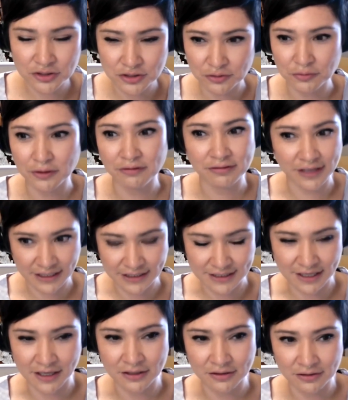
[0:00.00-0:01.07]
should reflect
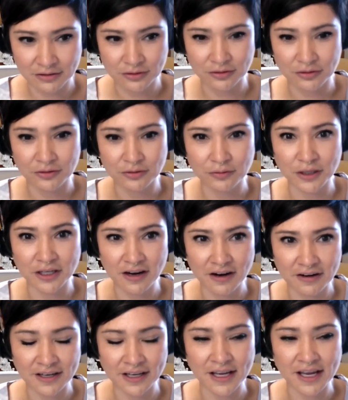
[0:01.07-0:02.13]
on
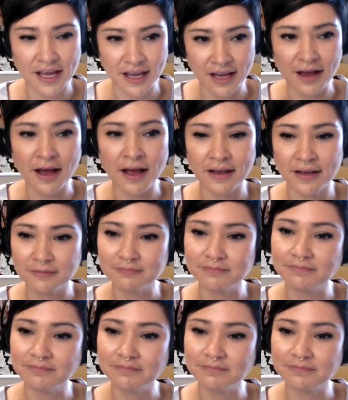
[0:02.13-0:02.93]
regarding AI?